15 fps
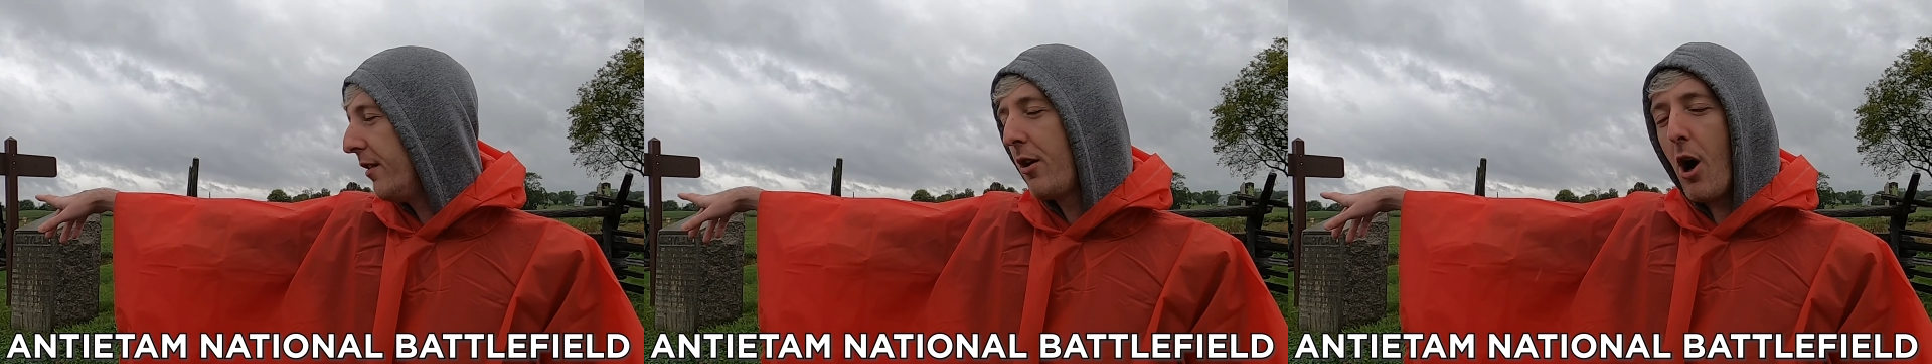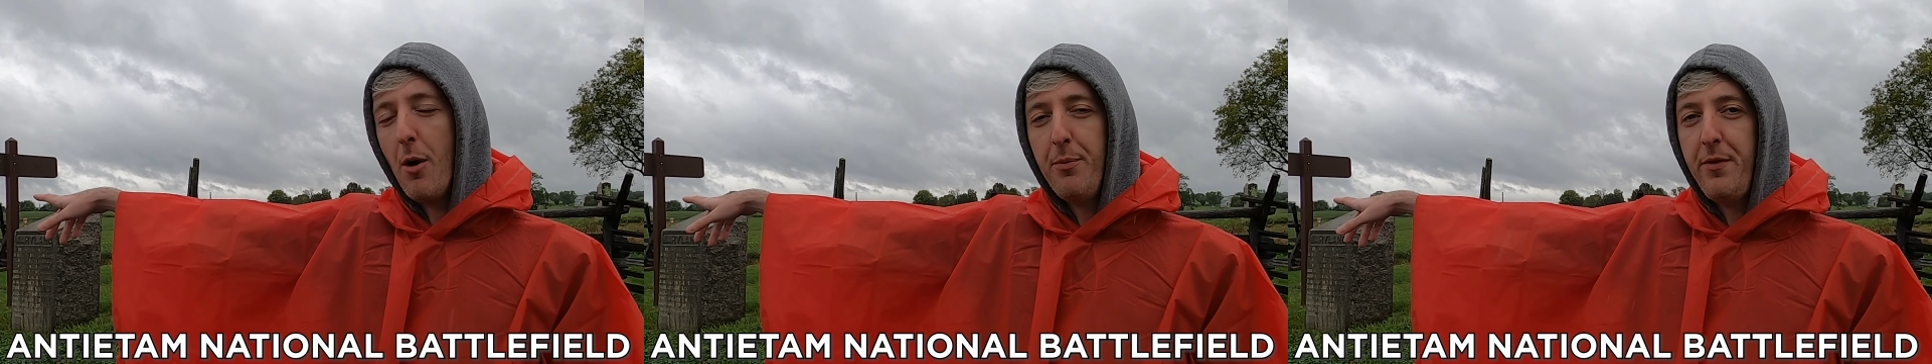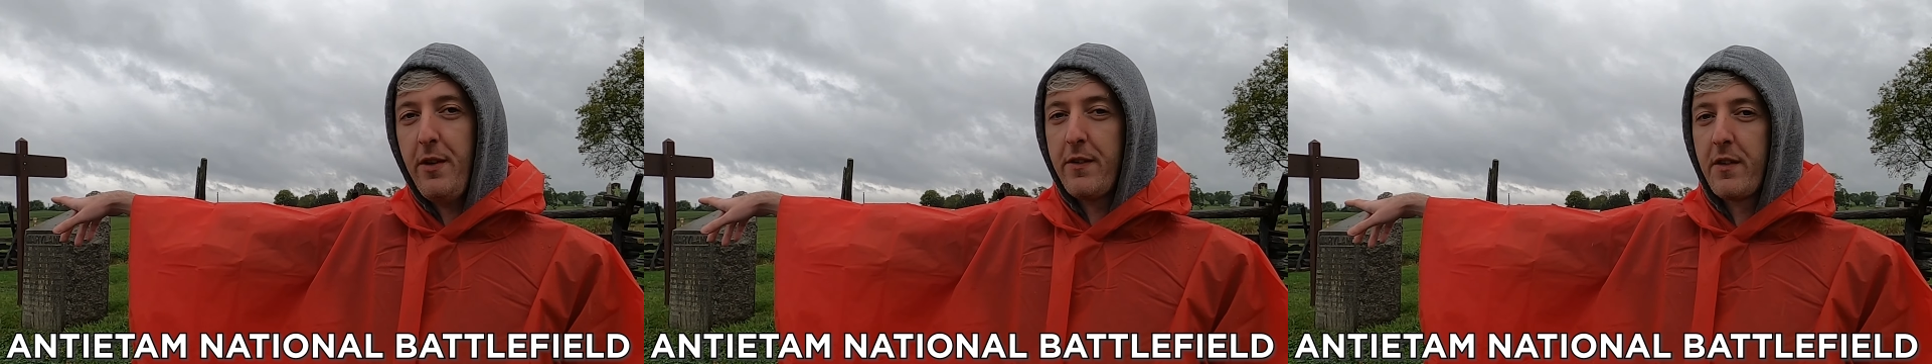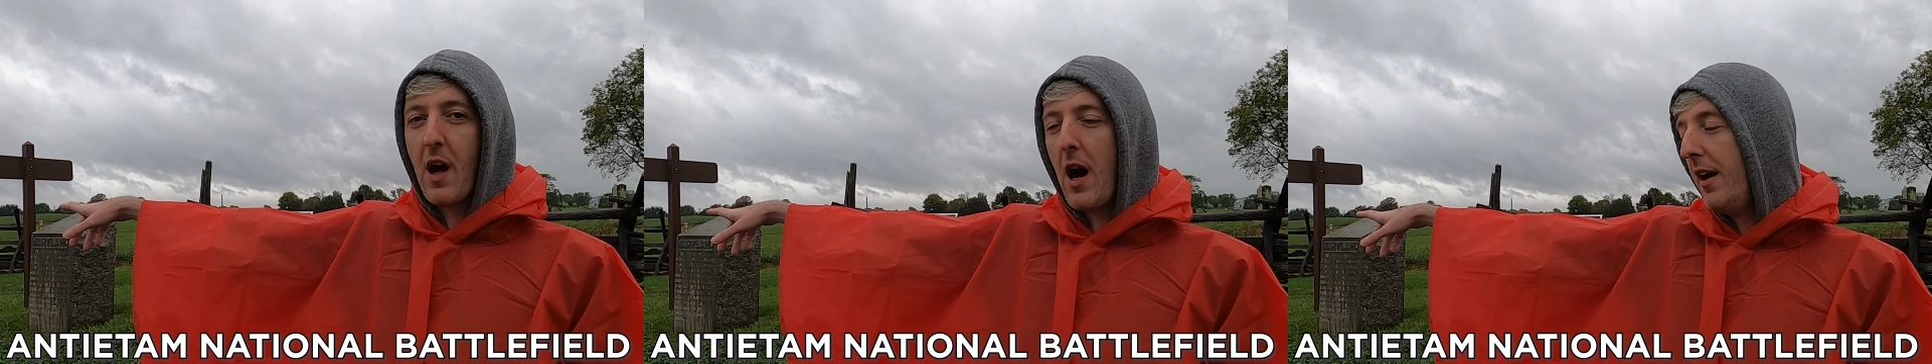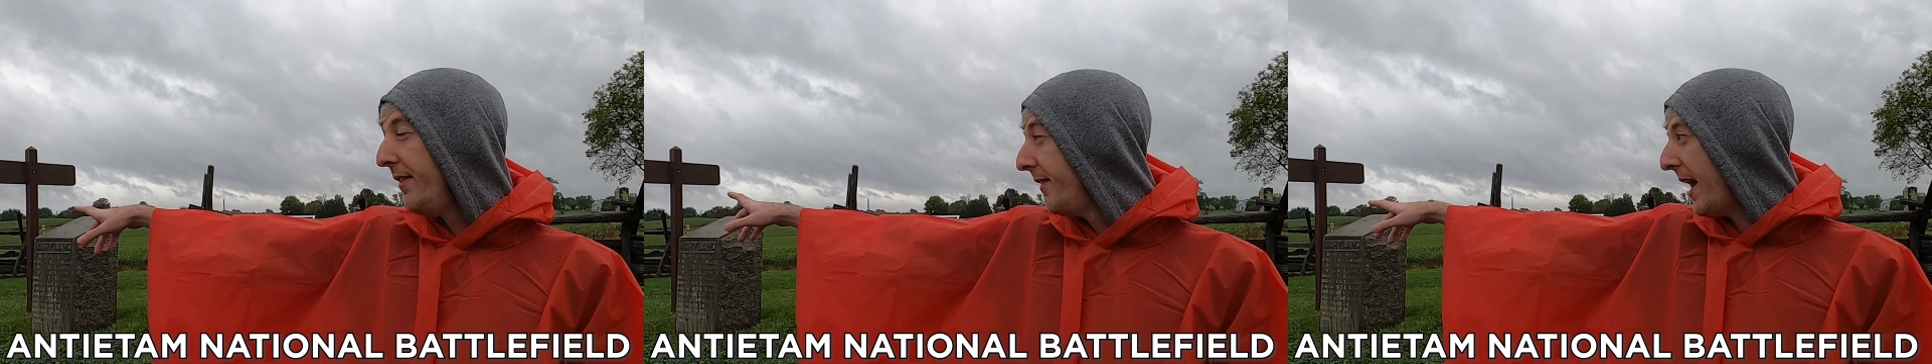and Cobbs's
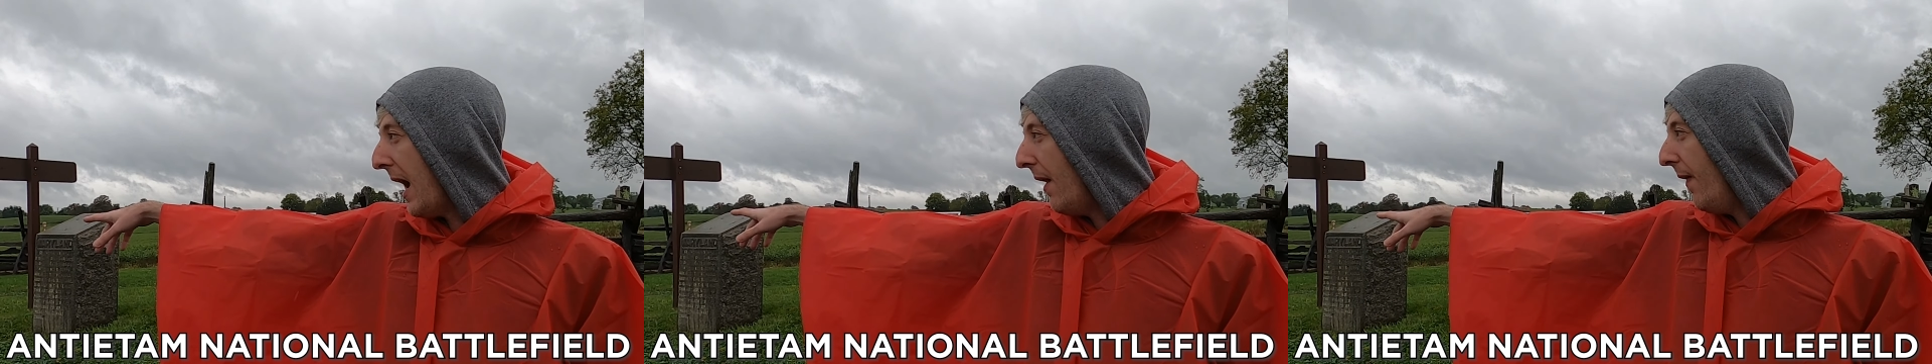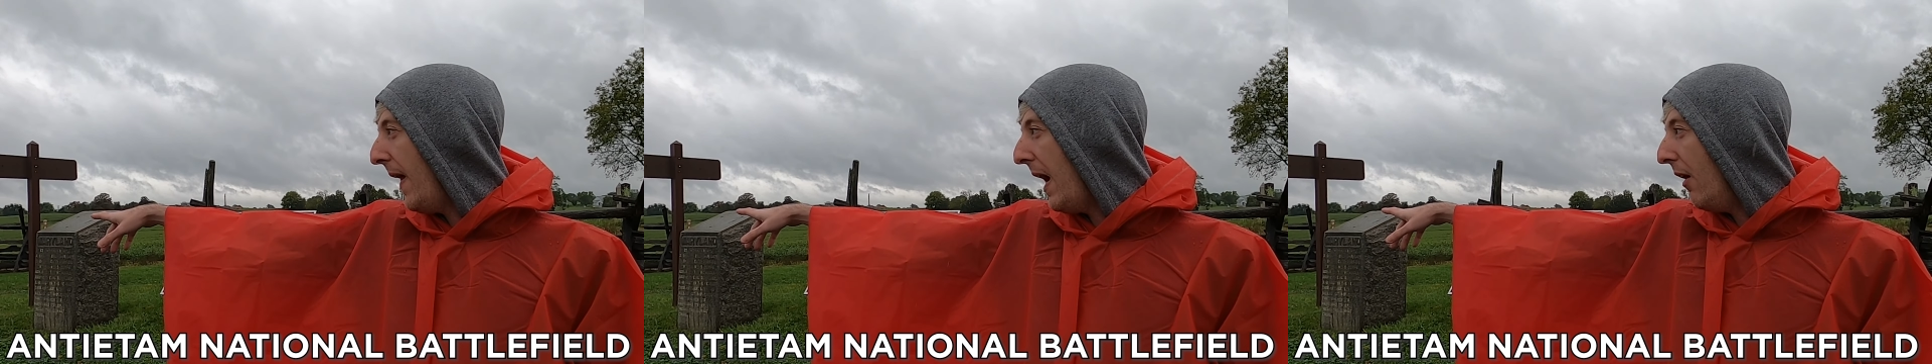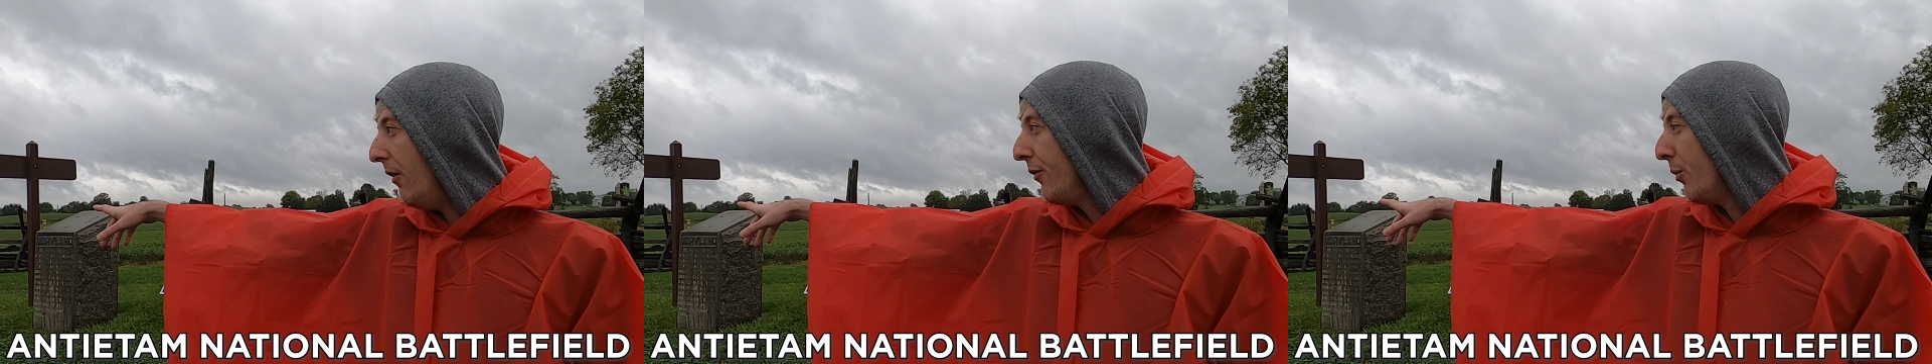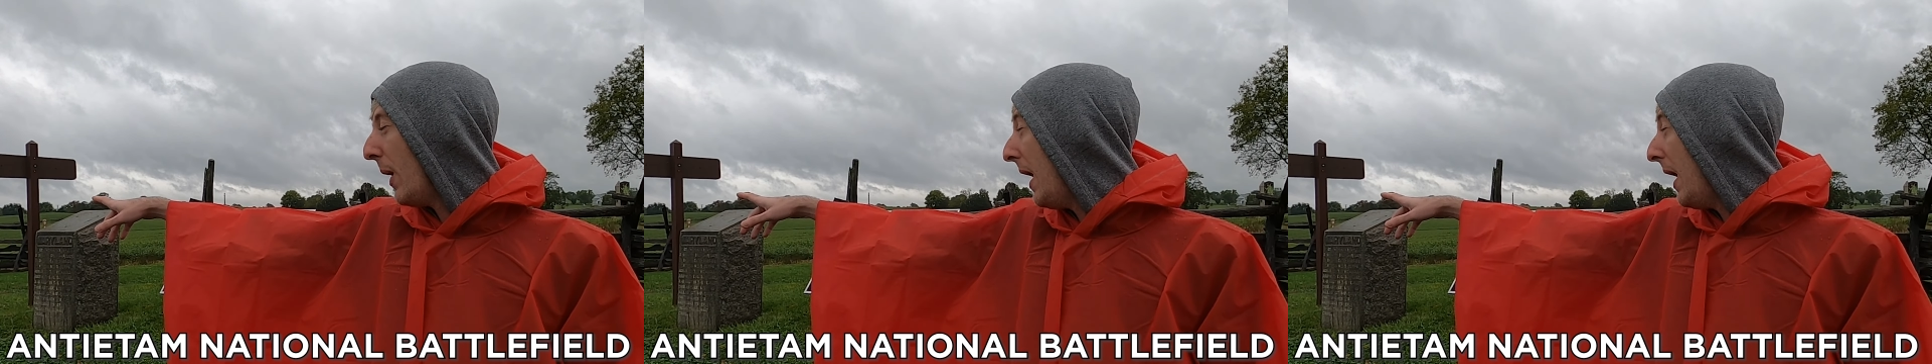guys down there as